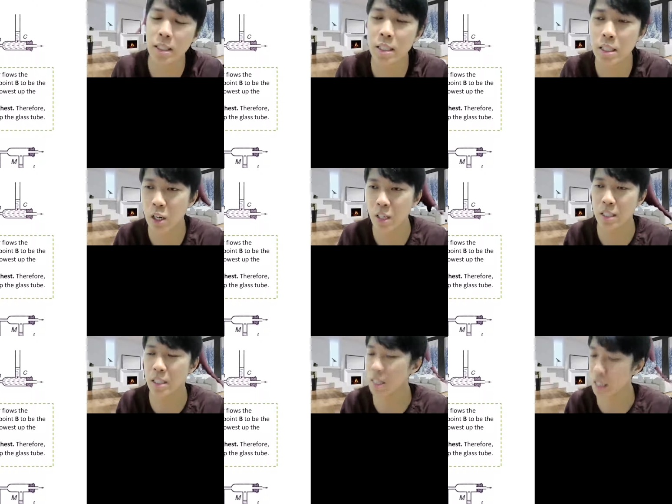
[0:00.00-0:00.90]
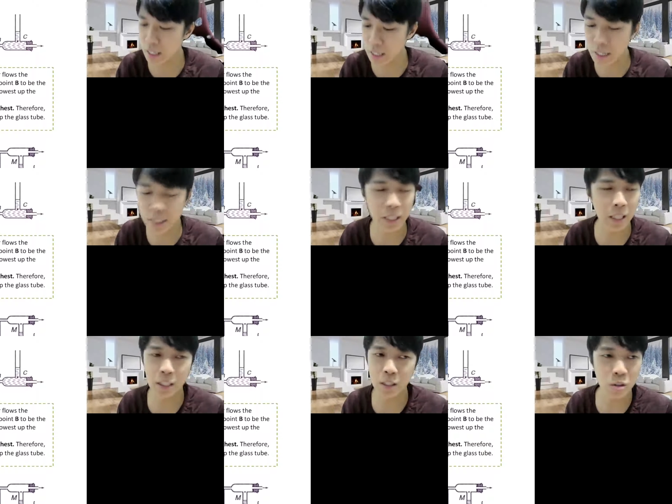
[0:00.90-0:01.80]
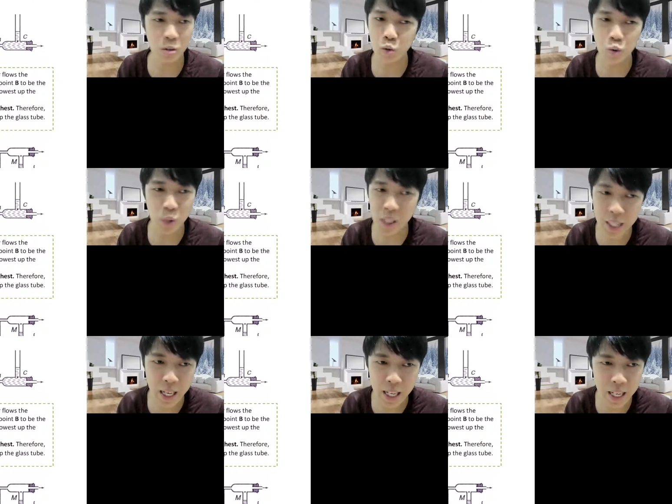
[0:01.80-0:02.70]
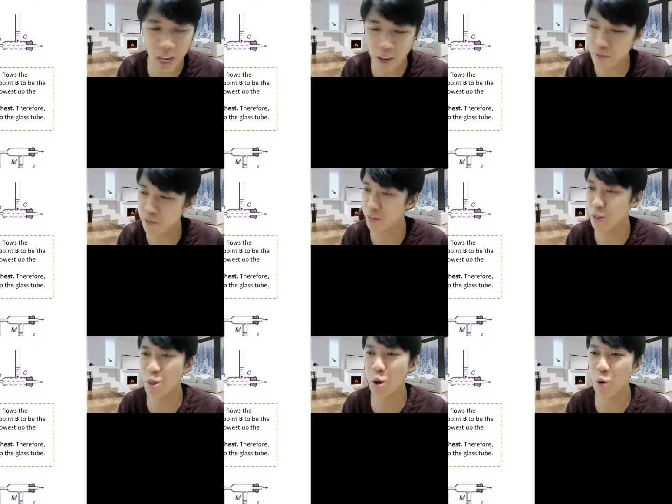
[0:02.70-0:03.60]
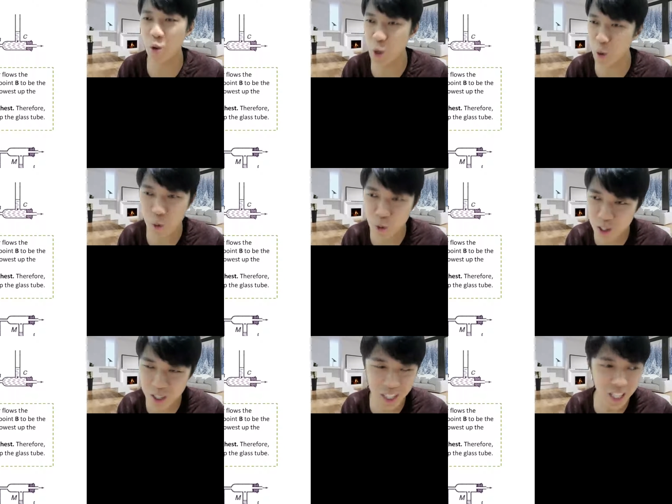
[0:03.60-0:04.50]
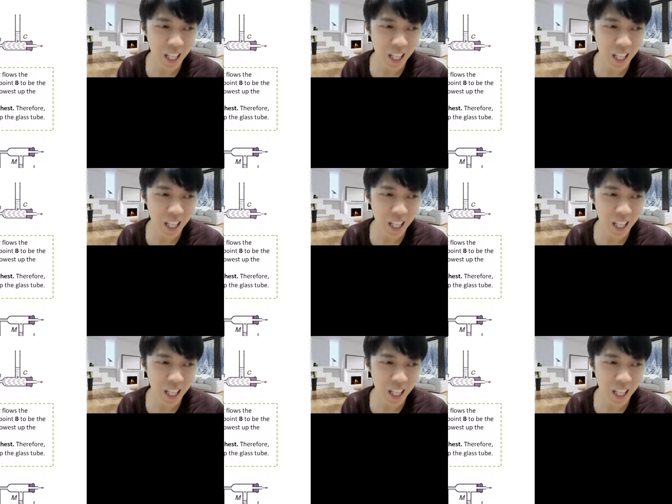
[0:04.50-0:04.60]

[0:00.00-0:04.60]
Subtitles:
this is honestly nothing to do in daily life, no use.